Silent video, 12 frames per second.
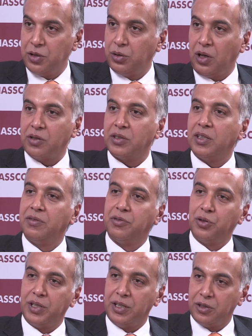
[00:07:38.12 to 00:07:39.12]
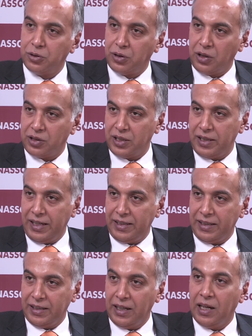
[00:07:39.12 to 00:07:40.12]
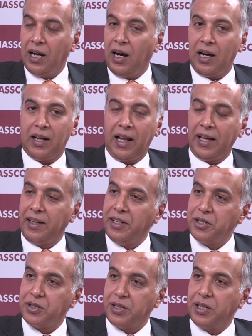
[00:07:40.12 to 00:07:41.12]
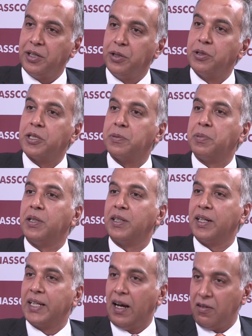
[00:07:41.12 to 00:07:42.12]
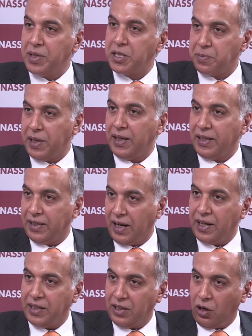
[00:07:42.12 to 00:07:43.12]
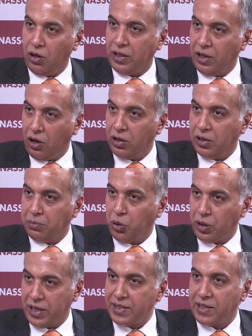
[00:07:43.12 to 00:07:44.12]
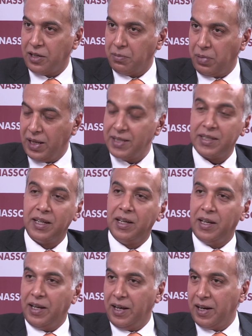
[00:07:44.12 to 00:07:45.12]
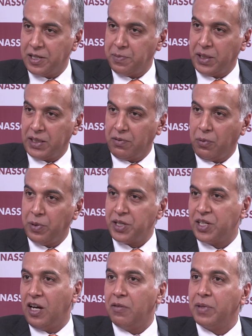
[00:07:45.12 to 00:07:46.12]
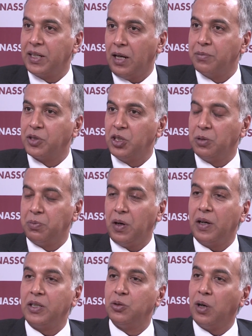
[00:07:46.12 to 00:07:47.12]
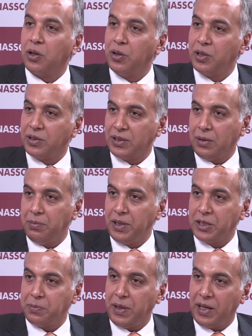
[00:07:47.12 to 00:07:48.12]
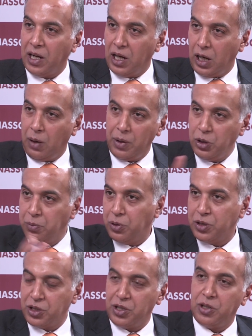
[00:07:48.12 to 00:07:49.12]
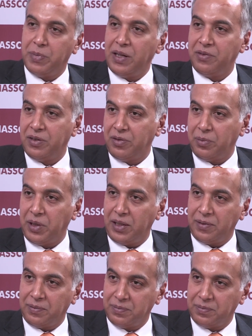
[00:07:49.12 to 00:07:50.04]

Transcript: 2014 to 2018 are likely to see a huge spurt in government spending in IT. All the portents are in place. Irrespective of which government comes into power, you are going to see a big spend. How are you positioned to benefit from that?